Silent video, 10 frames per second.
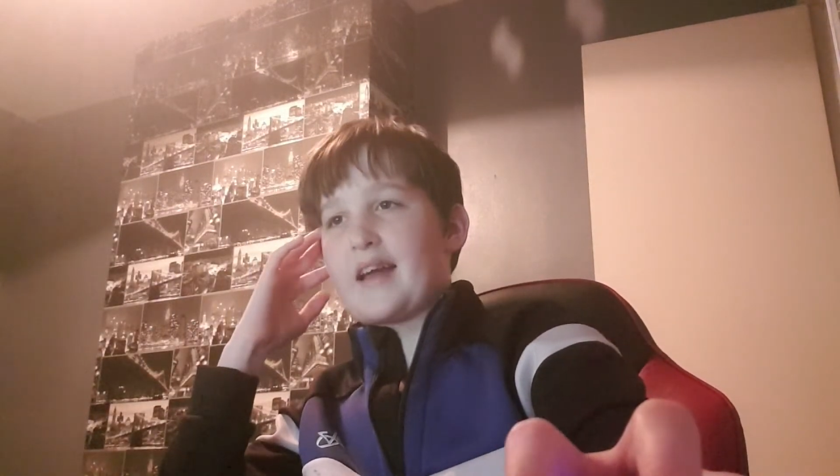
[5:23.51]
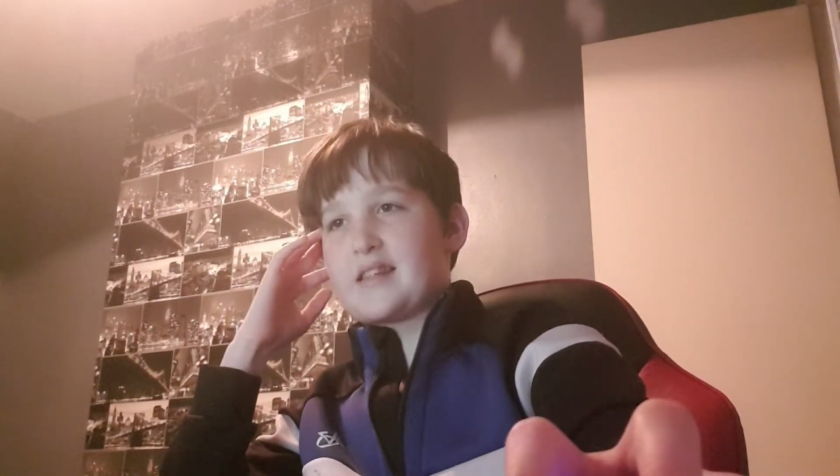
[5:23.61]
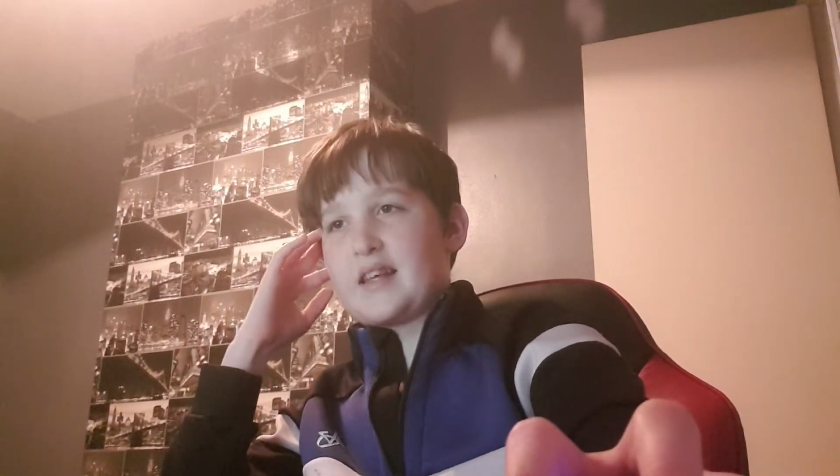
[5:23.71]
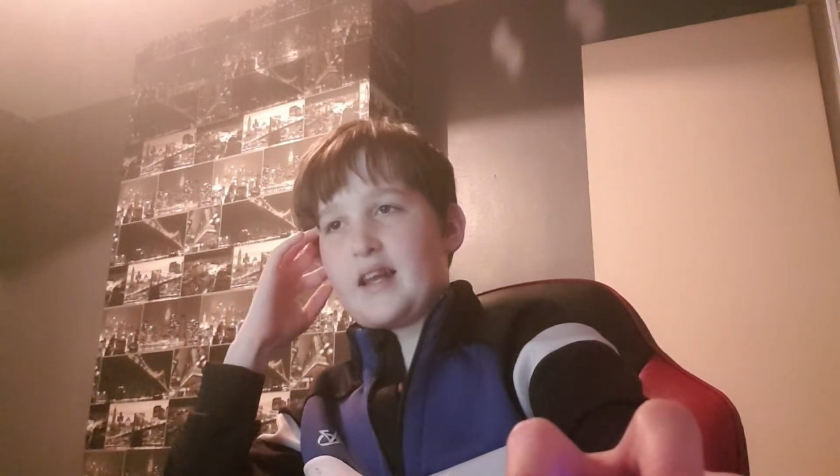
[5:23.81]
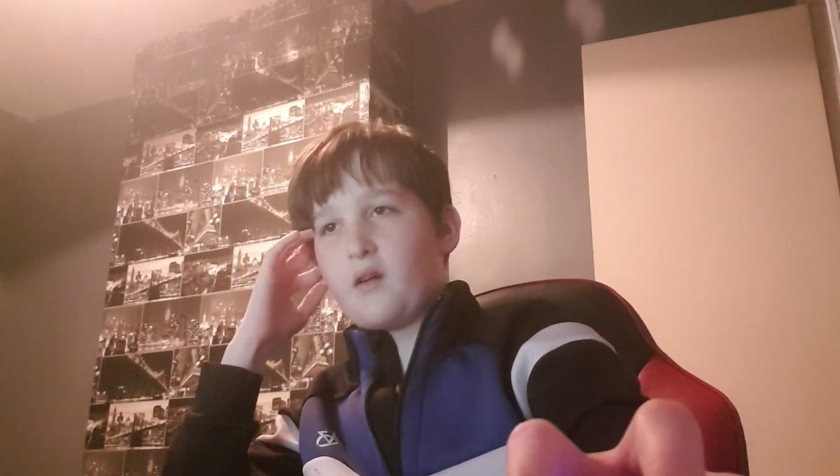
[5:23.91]

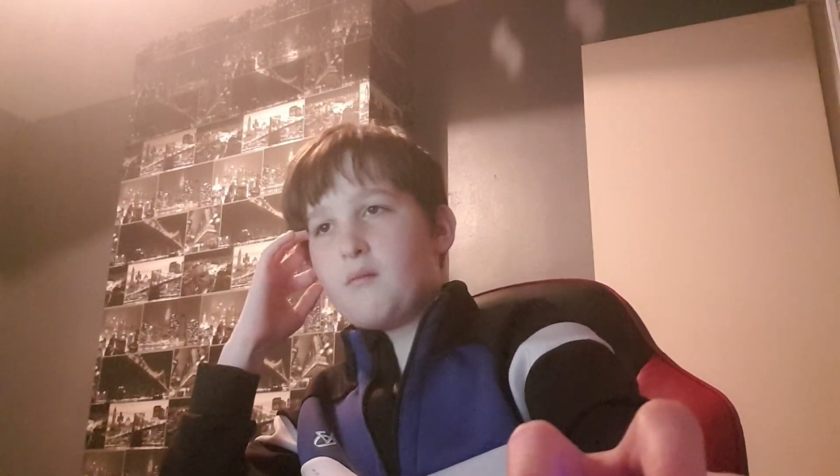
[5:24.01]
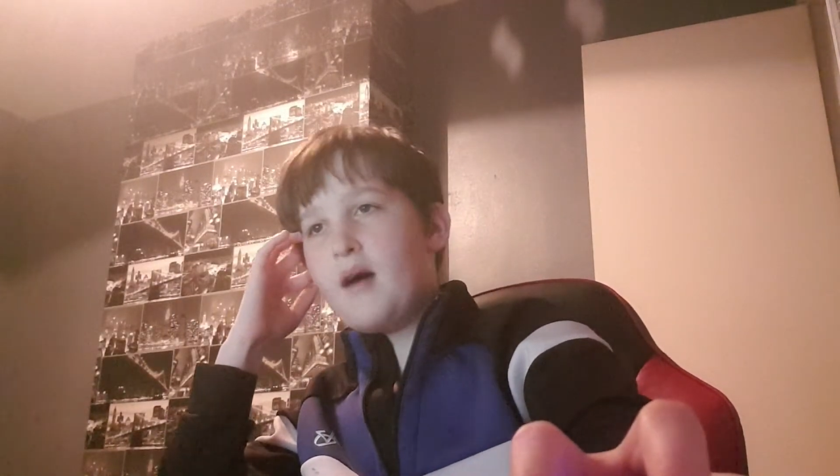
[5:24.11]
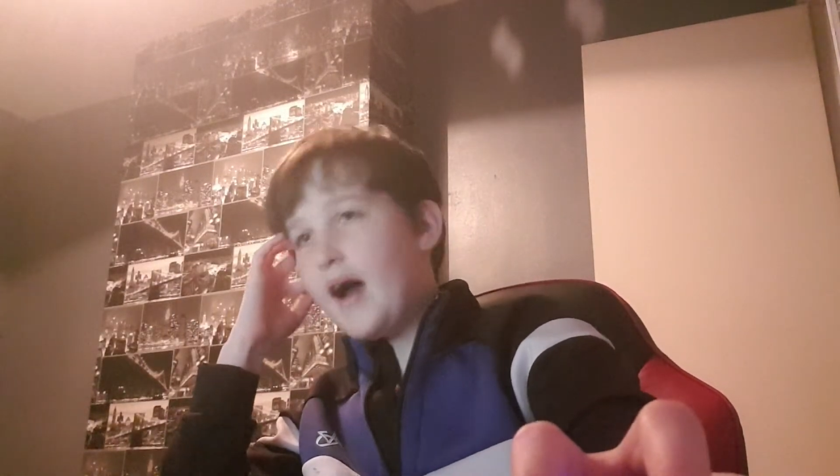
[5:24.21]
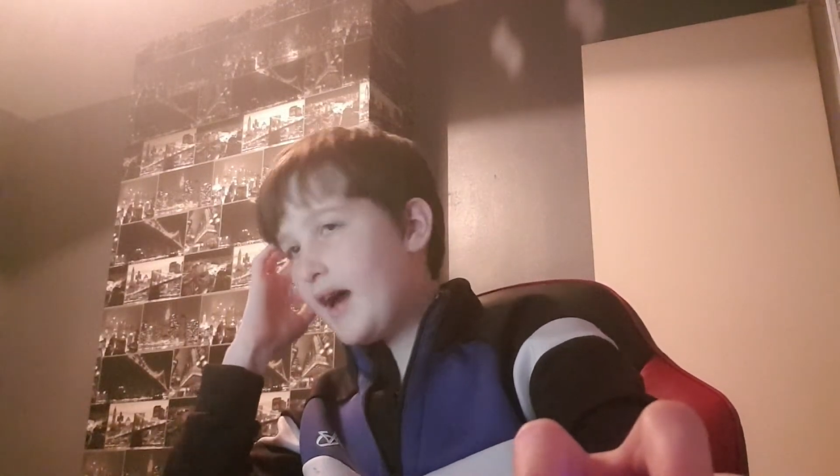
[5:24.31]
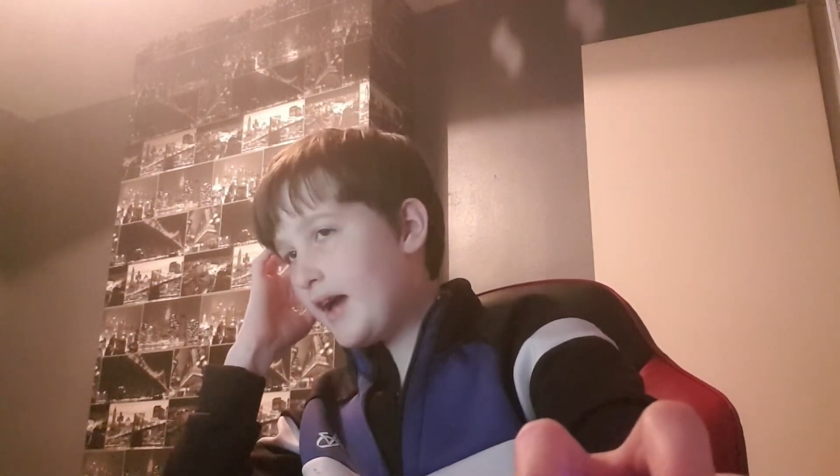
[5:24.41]
accent out of
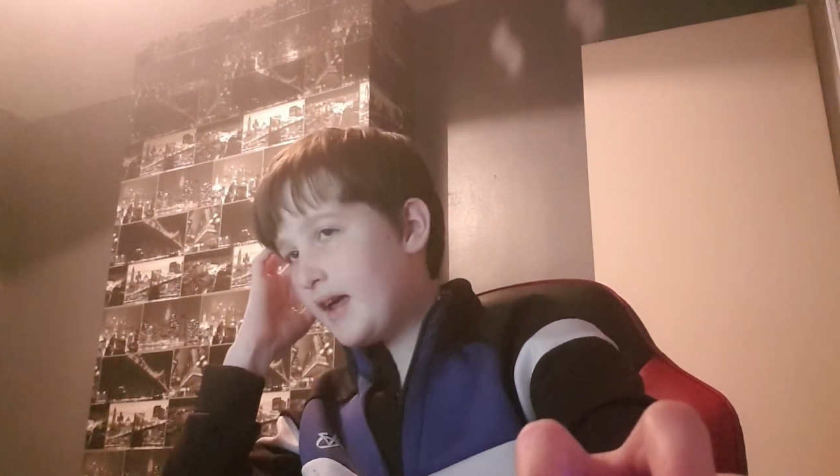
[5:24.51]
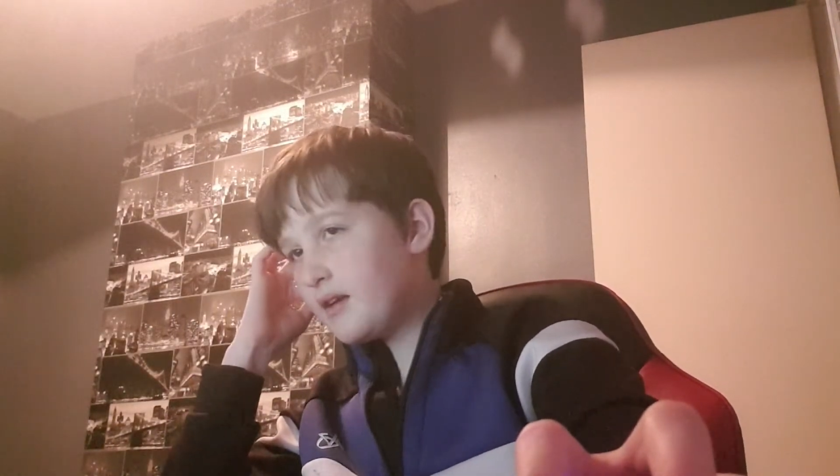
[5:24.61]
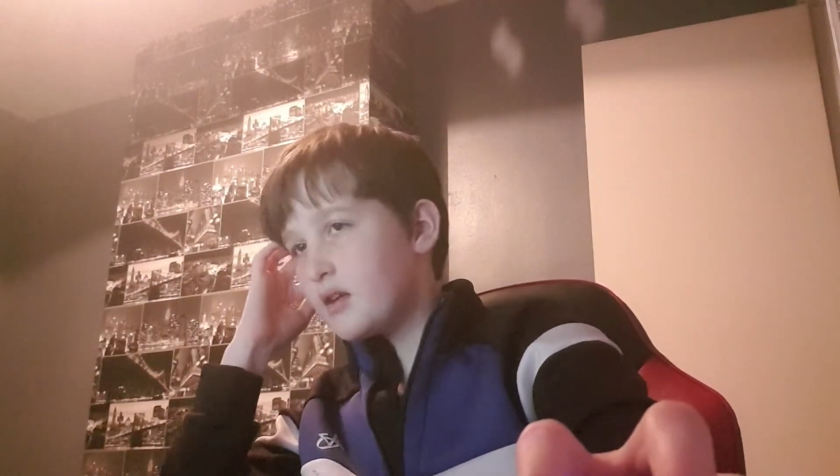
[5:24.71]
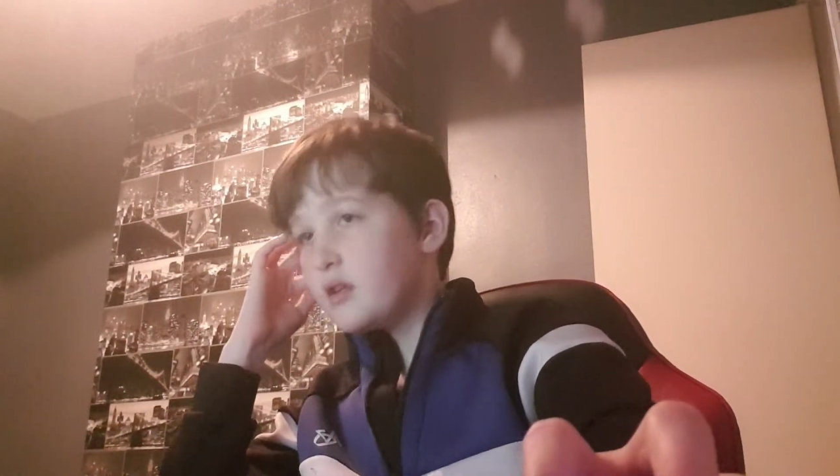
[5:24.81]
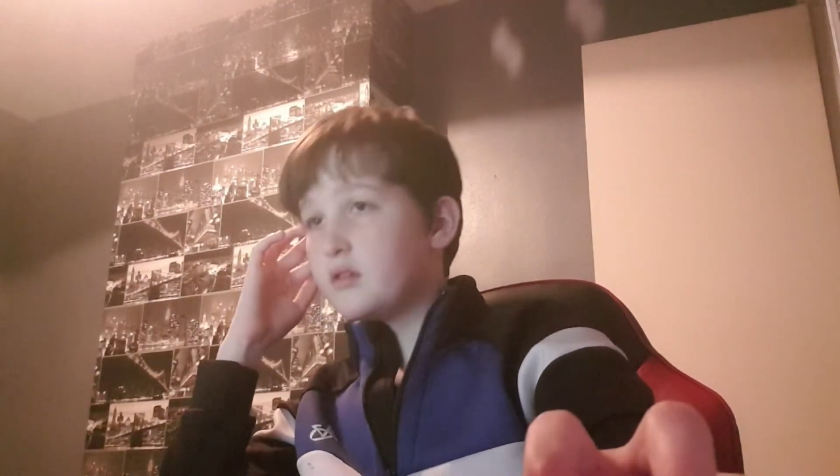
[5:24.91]
my head.